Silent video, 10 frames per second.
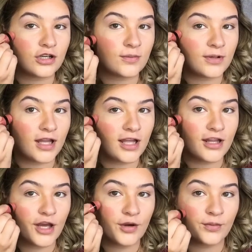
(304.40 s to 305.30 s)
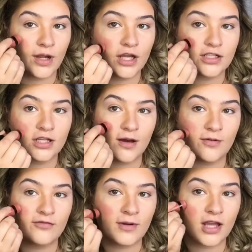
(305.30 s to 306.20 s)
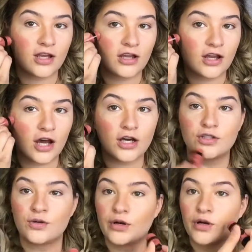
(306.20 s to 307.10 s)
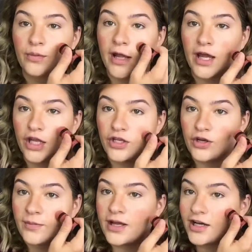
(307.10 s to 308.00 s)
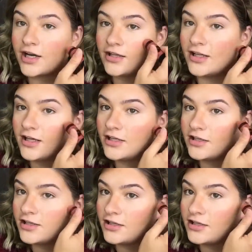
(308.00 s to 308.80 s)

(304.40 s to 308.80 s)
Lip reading: apply that right on top of my contour, right under my highlight.